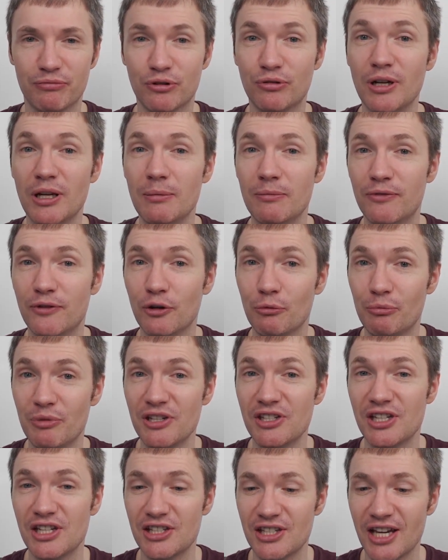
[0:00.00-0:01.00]
cream-filled
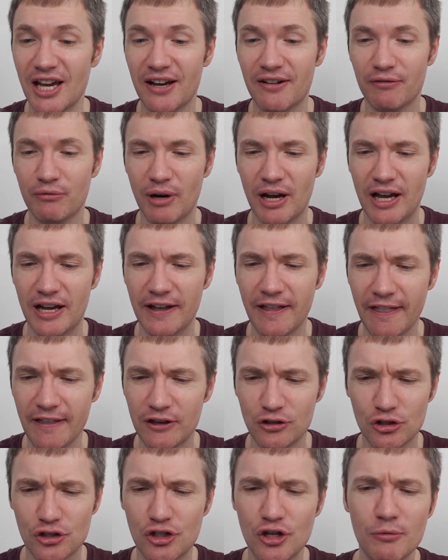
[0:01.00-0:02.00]
biscuits have, where
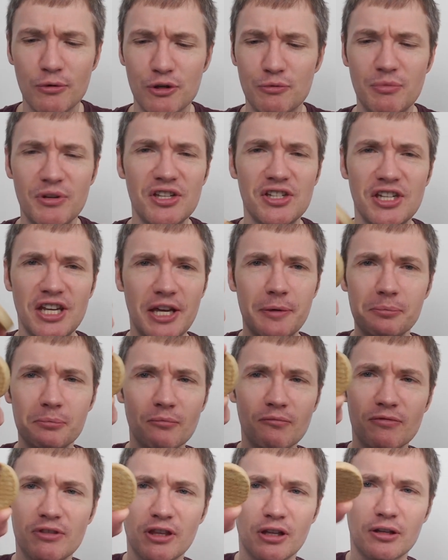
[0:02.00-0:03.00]
there's just too much biscuit
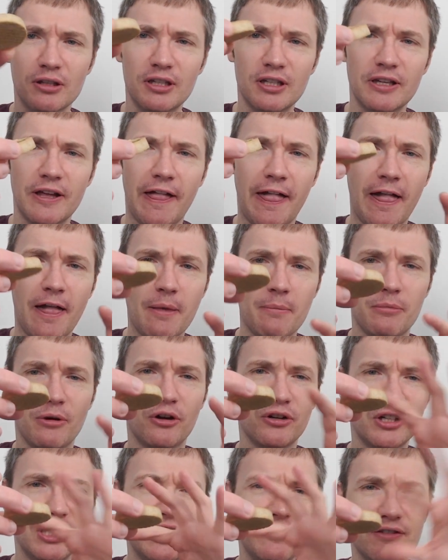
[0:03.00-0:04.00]

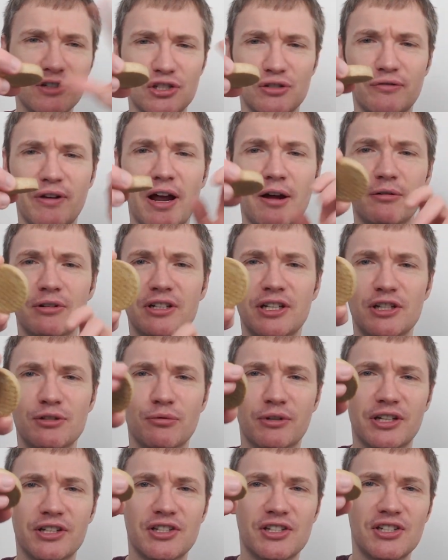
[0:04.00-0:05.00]
on either surround. And
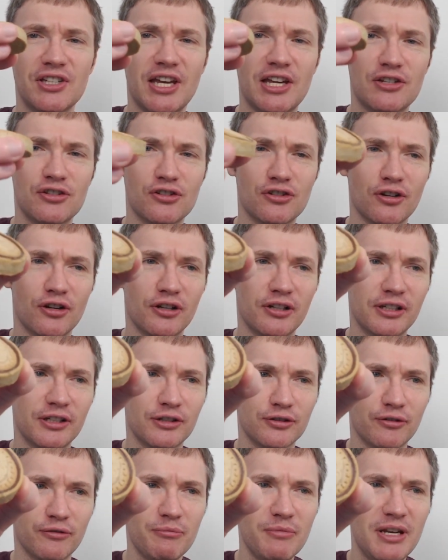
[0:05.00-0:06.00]
this one, as I say, it's just got a
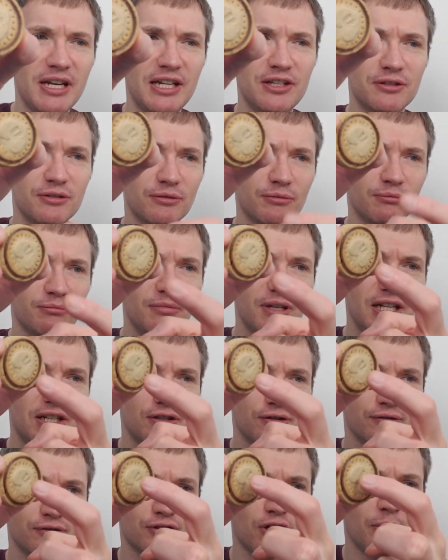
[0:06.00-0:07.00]
sort of mini
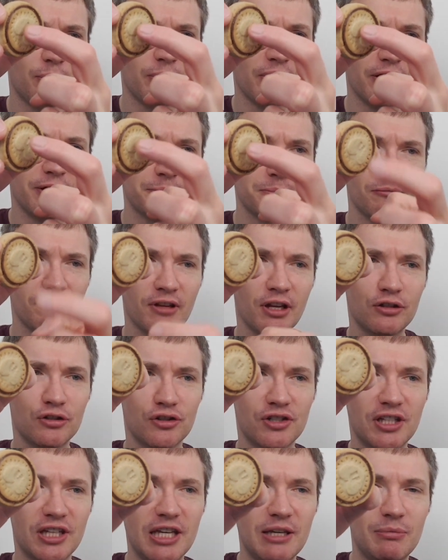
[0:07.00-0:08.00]
sort of topper
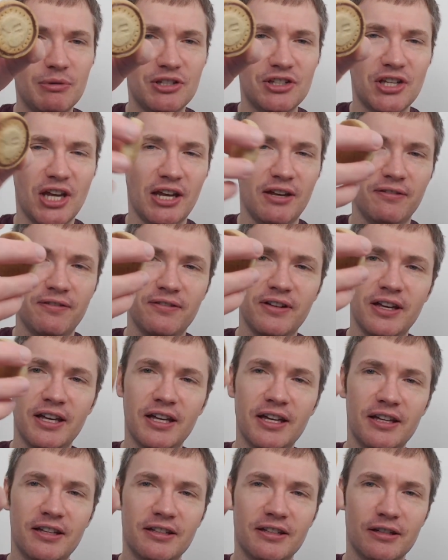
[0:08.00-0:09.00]
just to keep it safe,
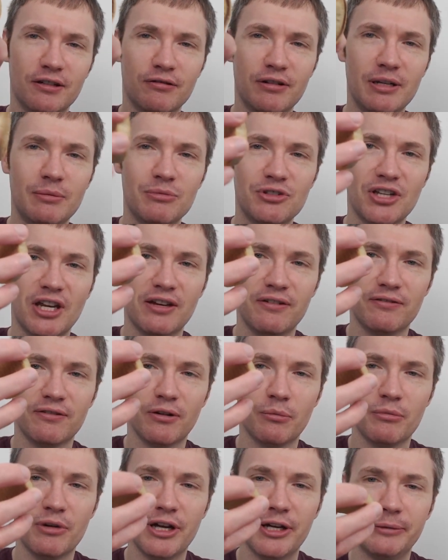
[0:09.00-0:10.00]
the cream safe
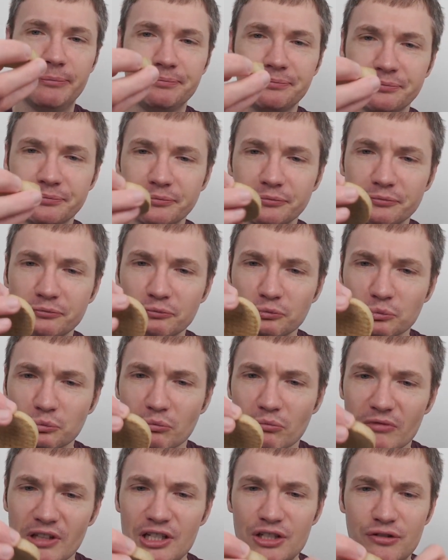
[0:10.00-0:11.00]
from
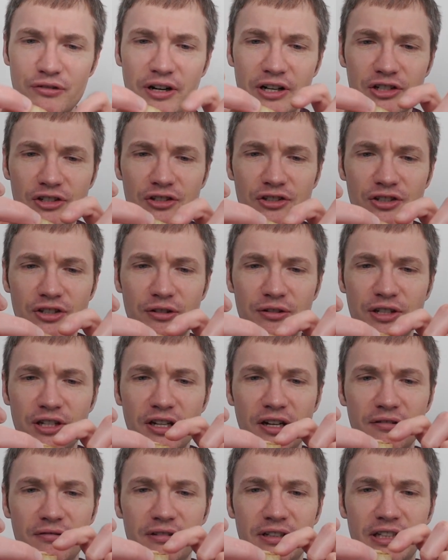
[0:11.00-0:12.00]
interaction. So you
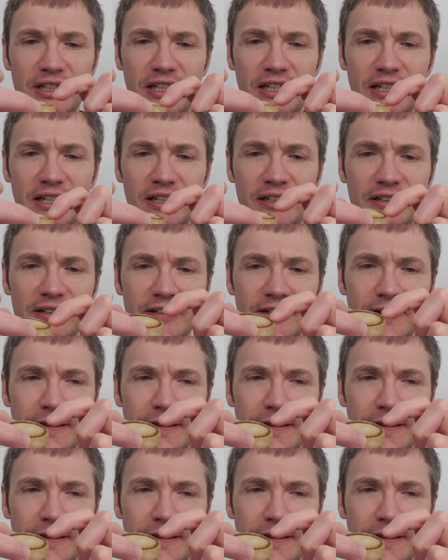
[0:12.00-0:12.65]
can't really, yeah,